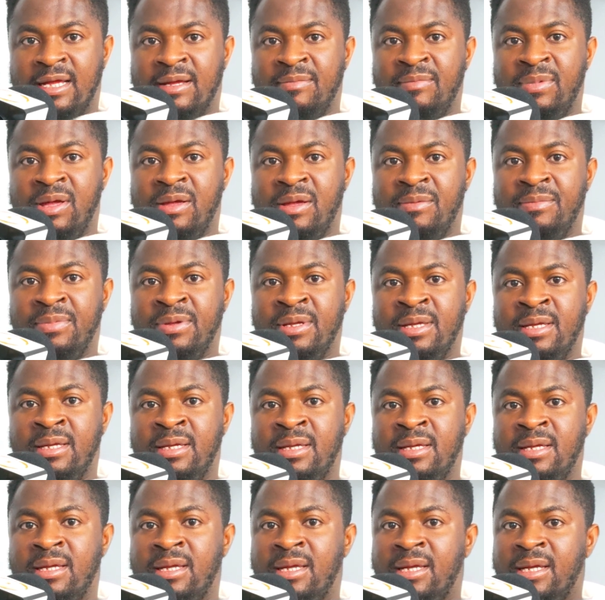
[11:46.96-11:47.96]

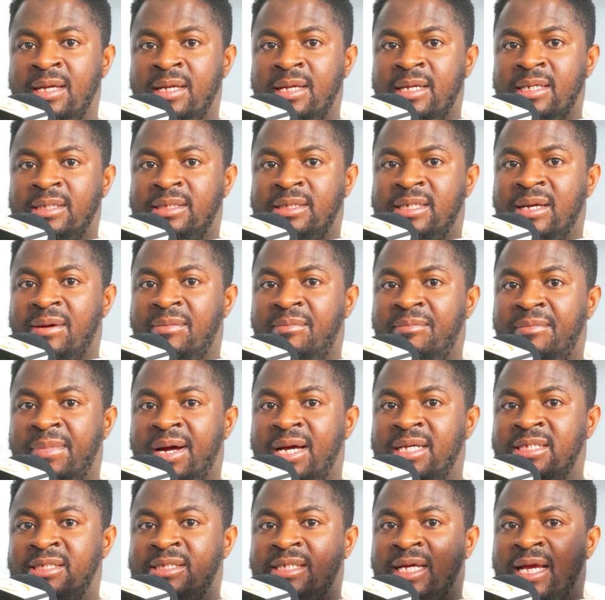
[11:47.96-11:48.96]
maybe 10
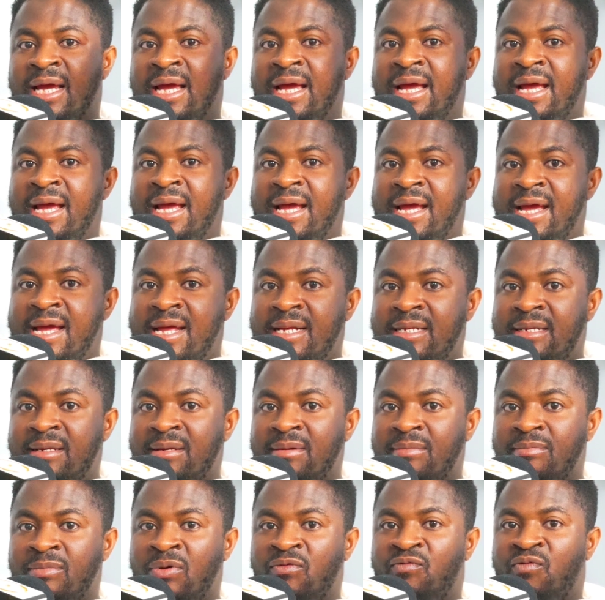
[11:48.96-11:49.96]
months ahead
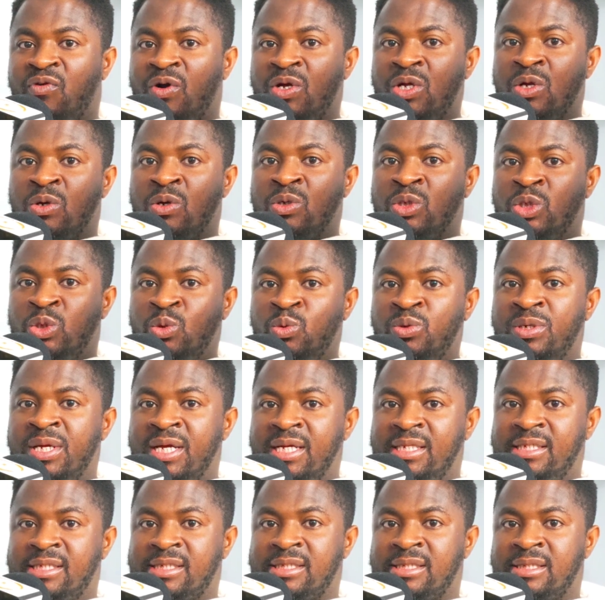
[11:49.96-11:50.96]
before your due
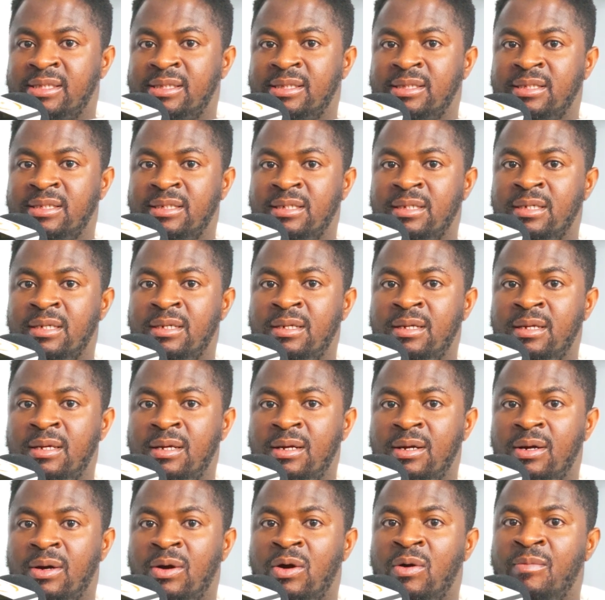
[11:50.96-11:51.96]
date,
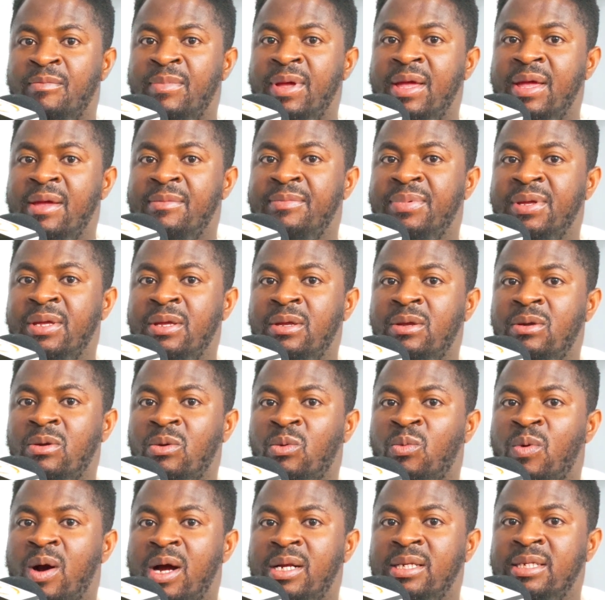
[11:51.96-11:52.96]
or maybe
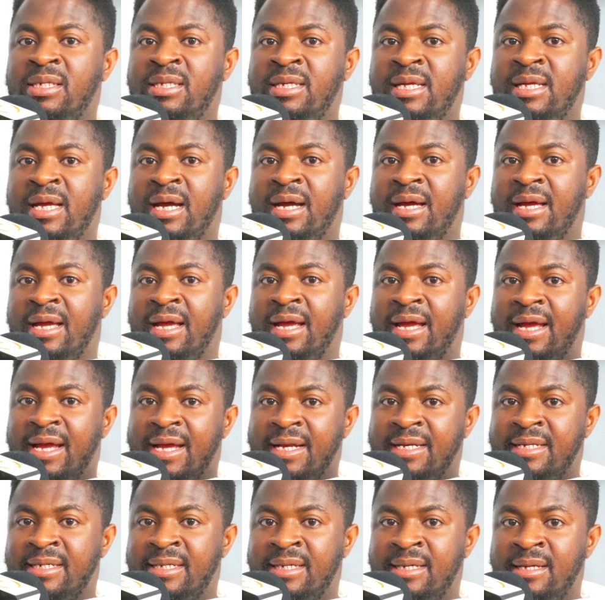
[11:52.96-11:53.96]
1 year
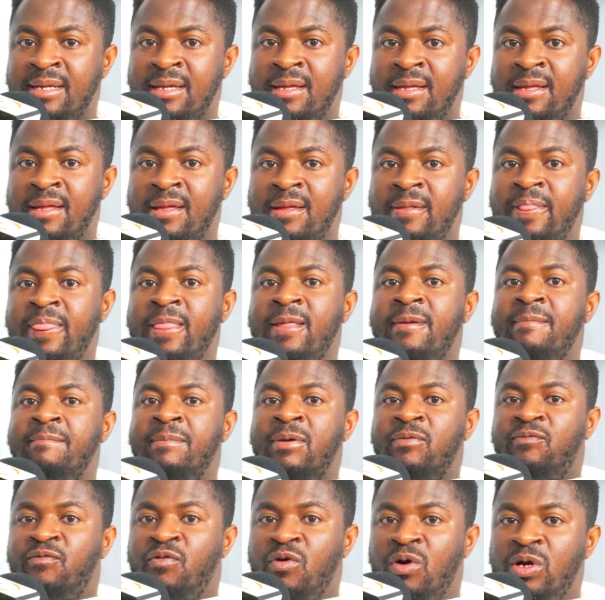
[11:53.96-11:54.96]
ahead
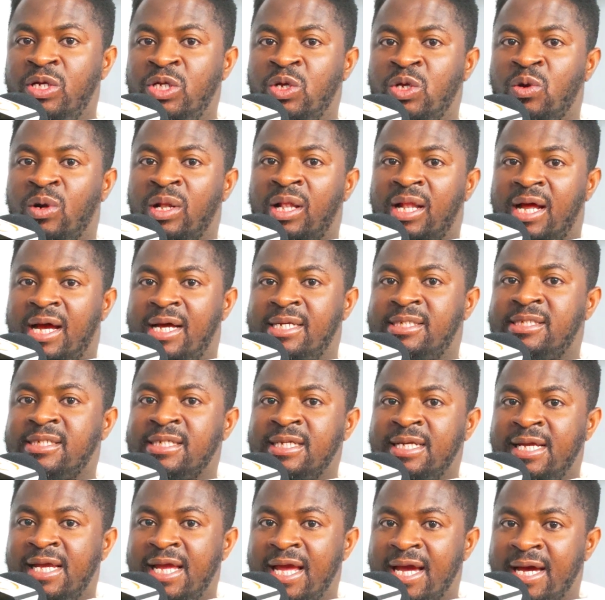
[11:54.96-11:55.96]
before your last
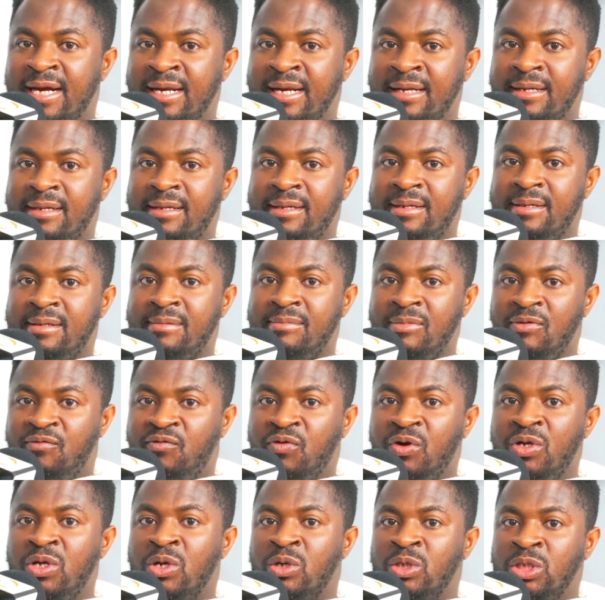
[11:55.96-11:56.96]
hearing,
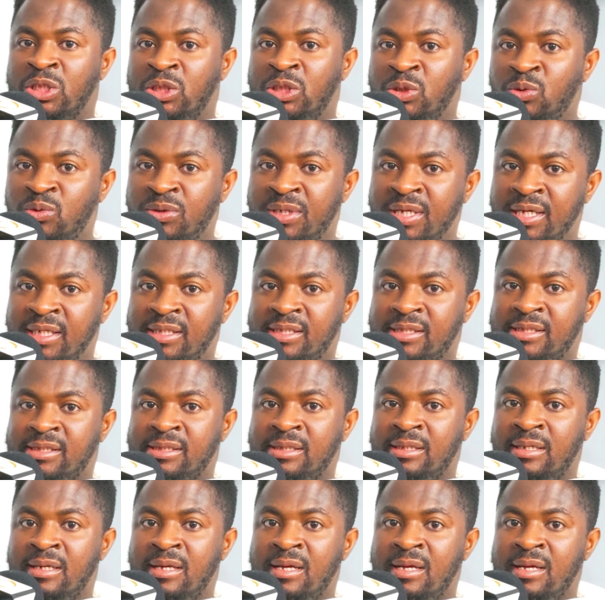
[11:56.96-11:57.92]
before your due date,